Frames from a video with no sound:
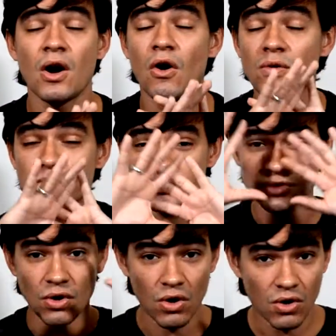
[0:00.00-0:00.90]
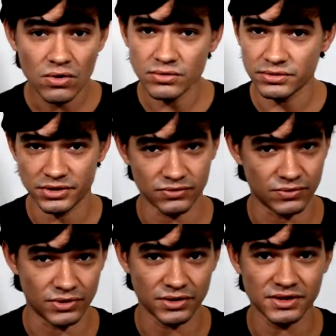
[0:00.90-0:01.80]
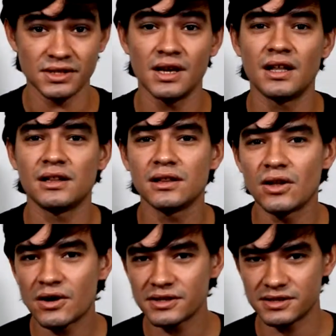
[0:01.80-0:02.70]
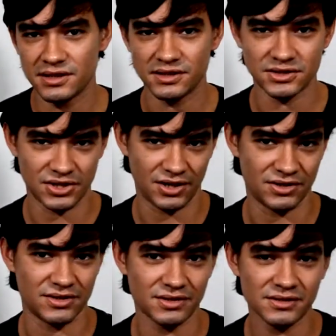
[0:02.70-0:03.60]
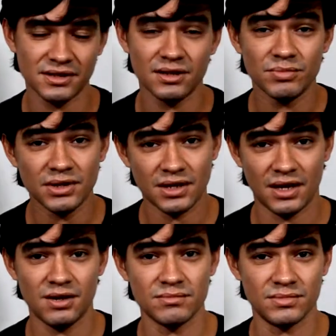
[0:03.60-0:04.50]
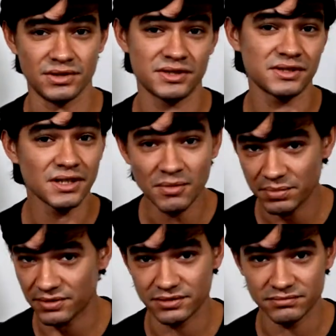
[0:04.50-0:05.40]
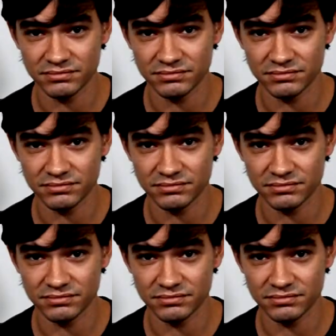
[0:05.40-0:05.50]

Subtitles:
almost all these words lost these changes and became much simpler.